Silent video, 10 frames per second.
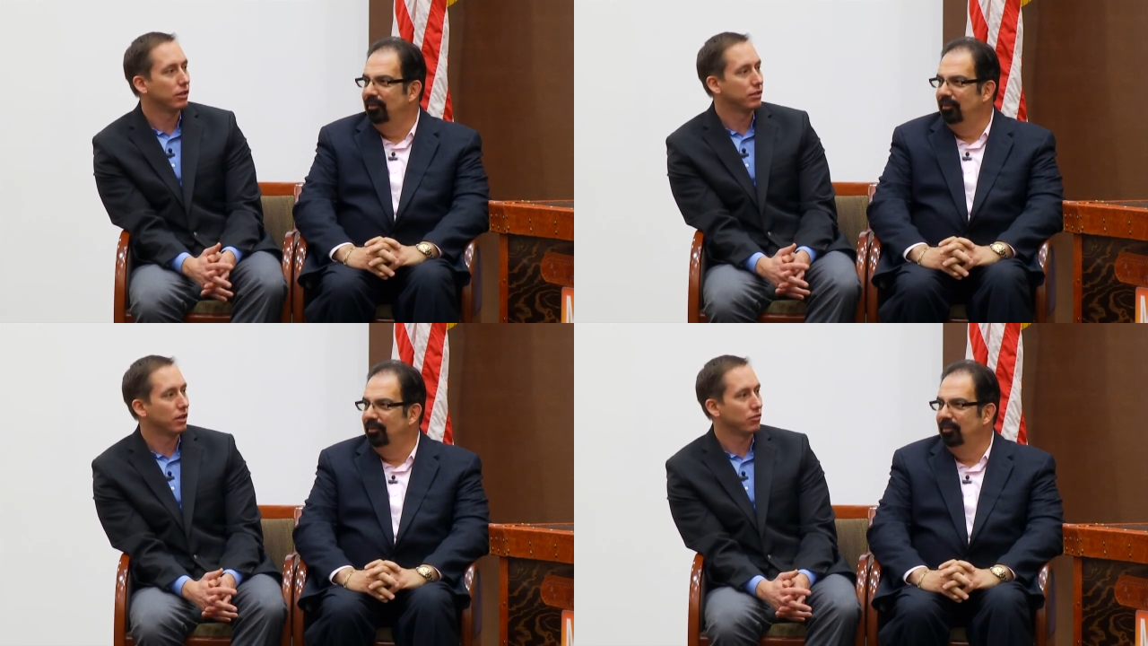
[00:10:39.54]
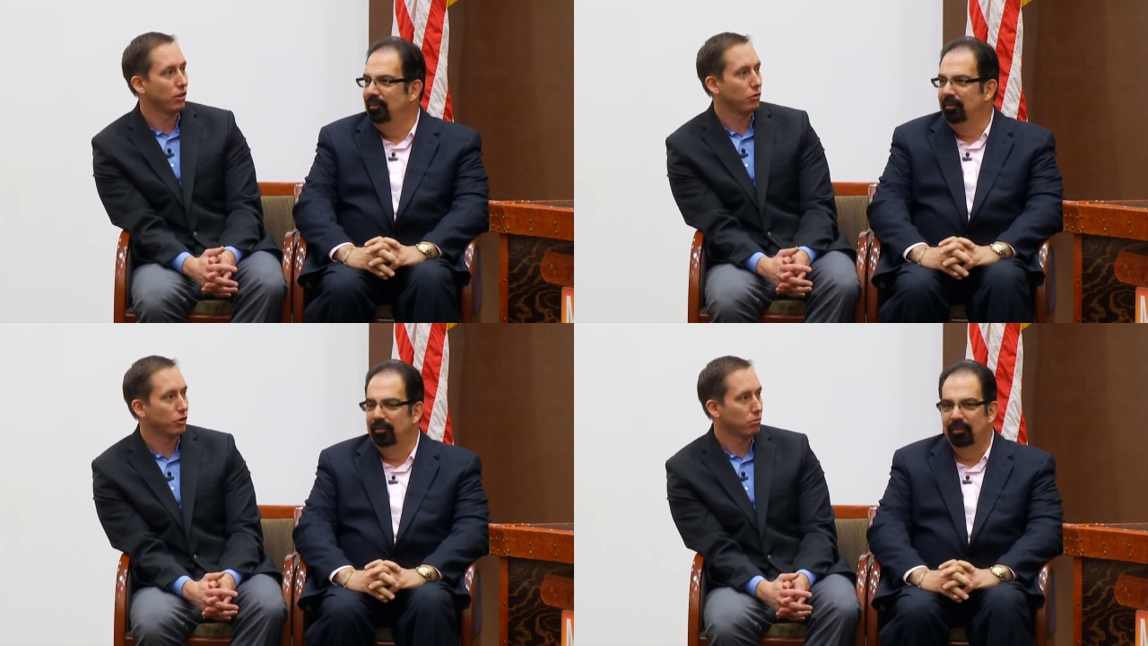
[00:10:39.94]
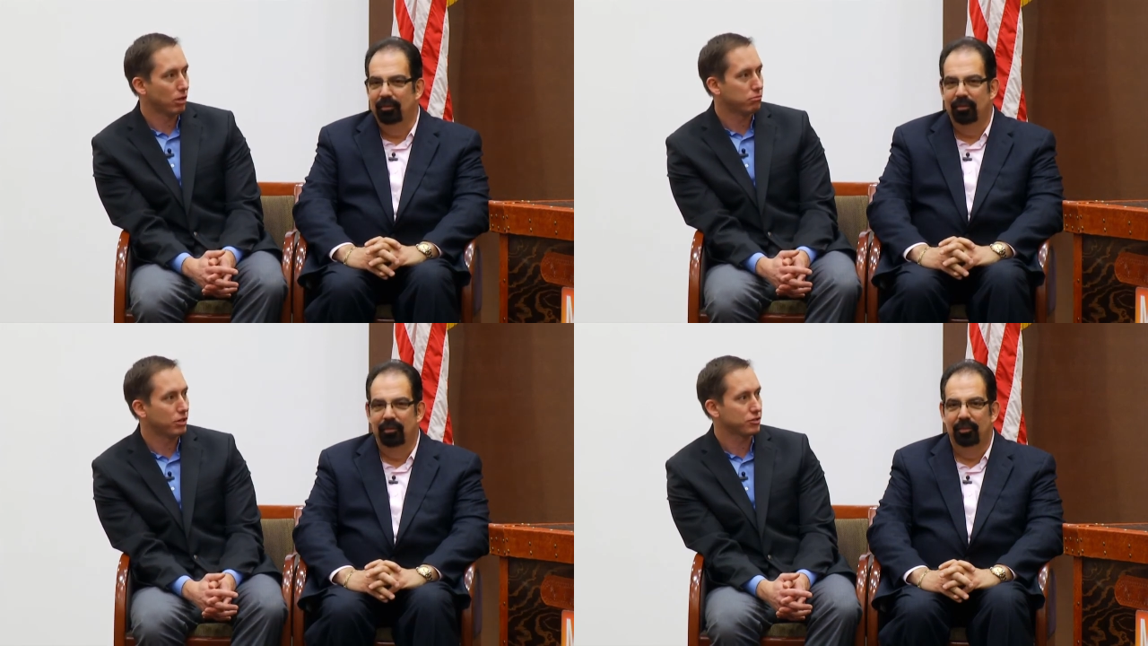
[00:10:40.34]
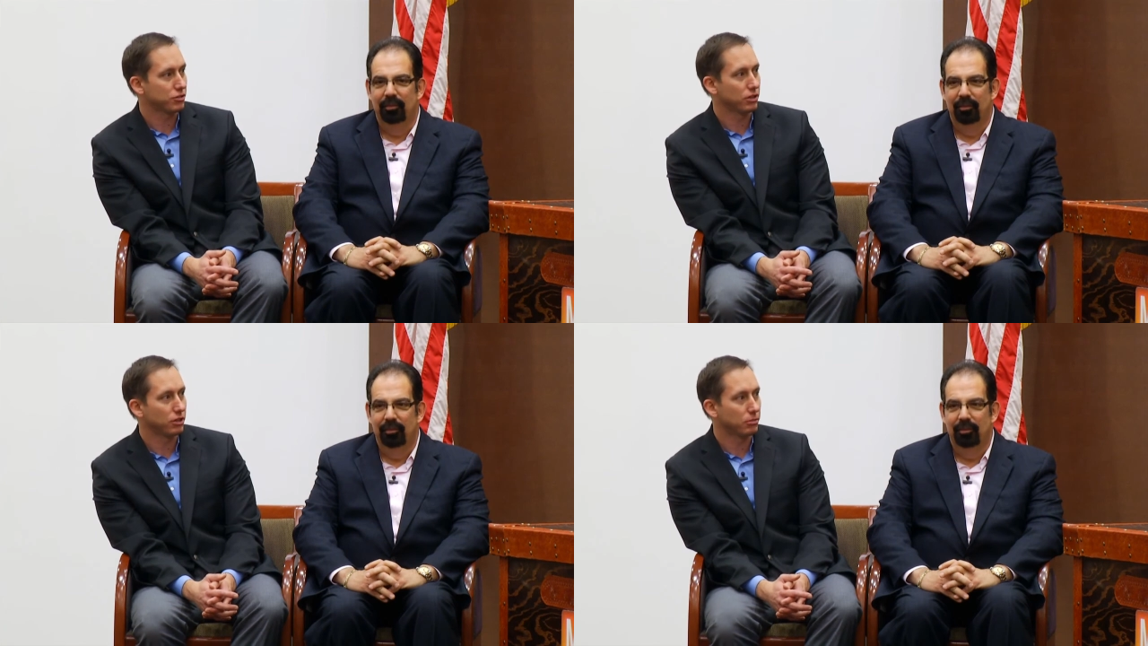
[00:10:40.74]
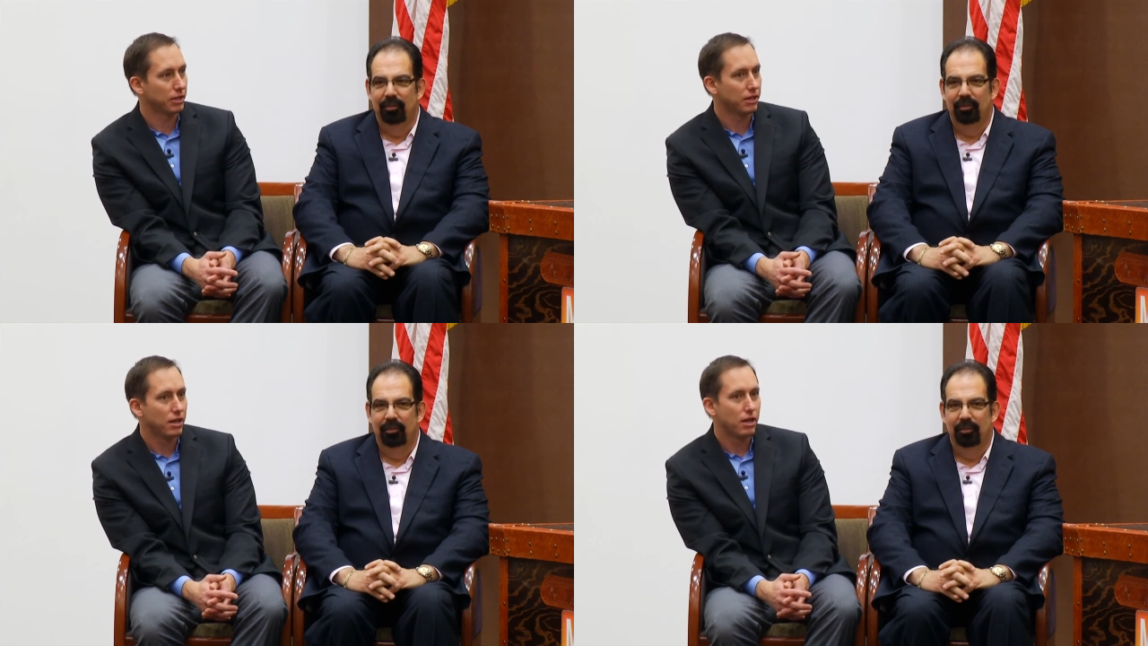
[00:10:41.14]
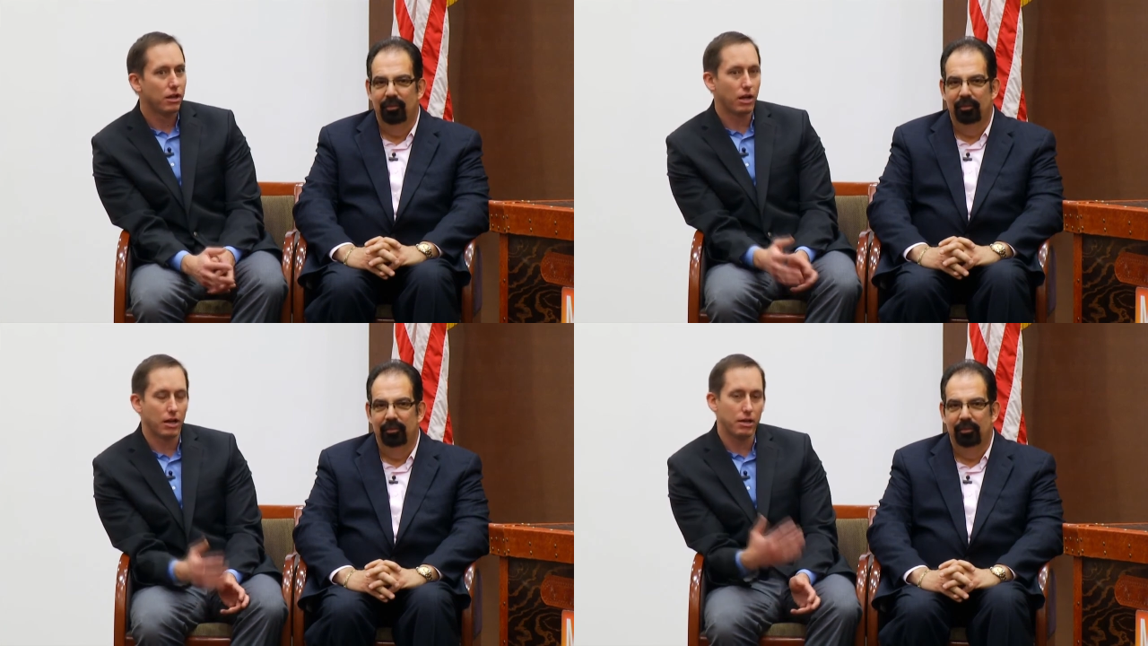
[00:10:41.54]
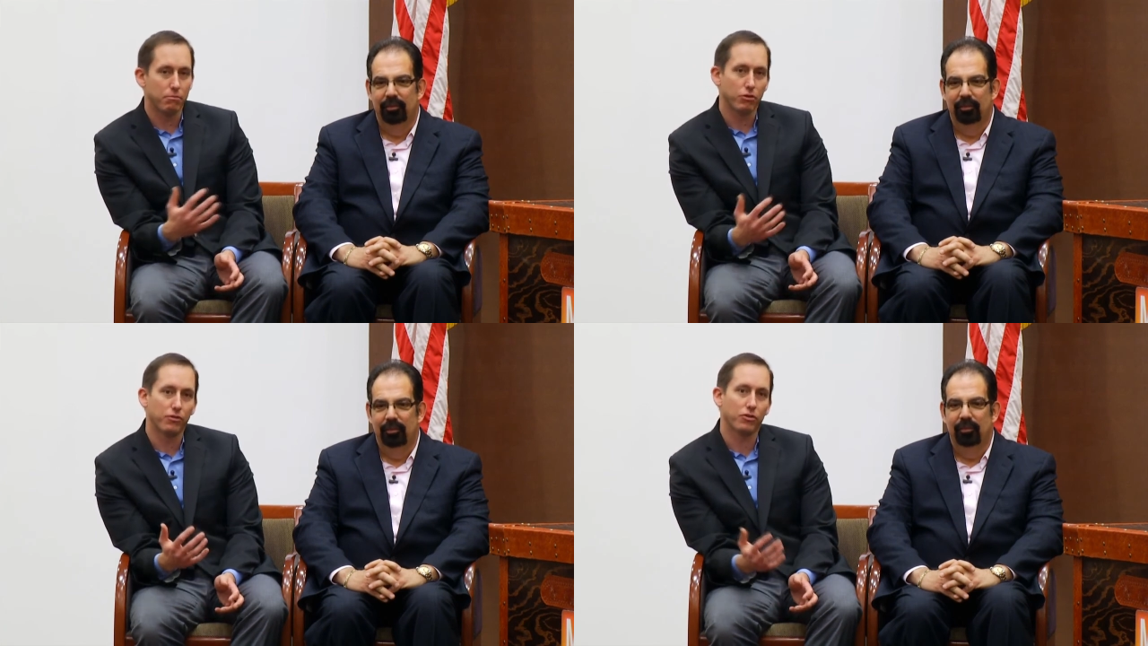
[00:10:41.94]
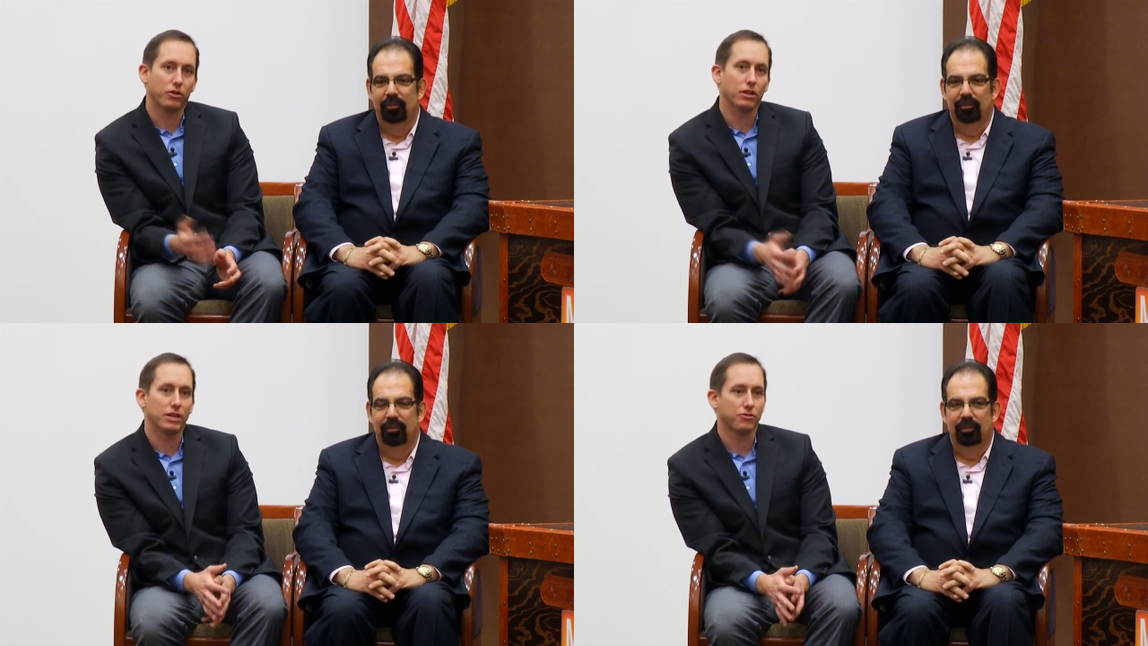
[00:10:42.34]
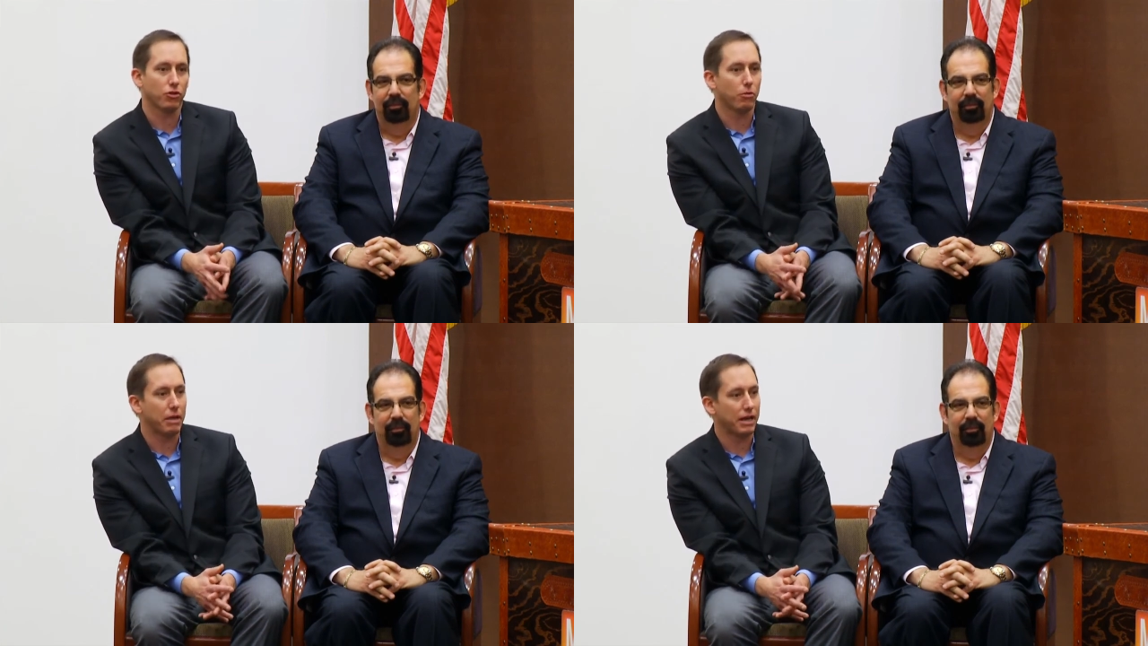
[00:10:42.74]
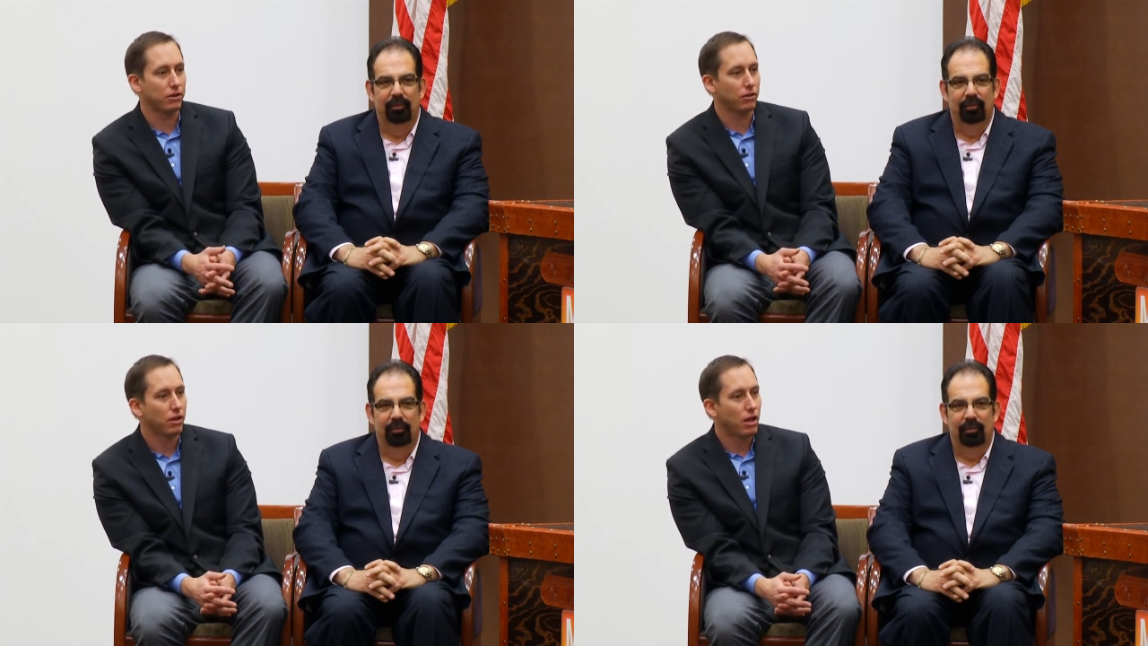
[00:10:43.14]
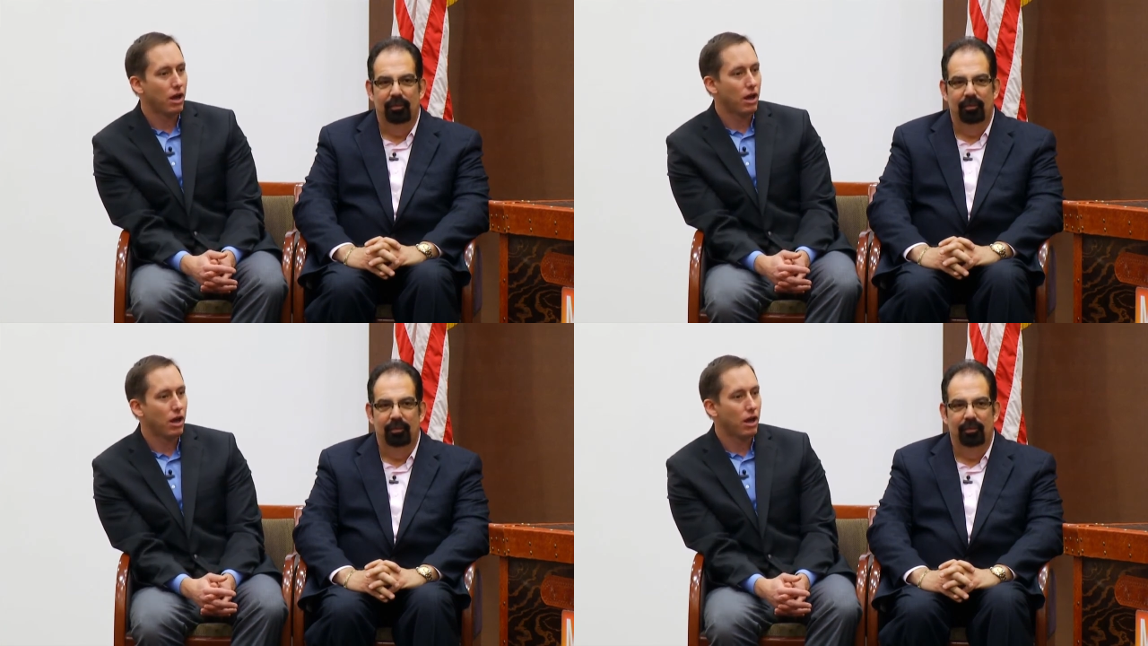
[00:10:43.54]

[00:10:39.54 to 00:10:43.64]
Speaker 1: It does lower your blood pressure a little bit, improves your cholesterol panel.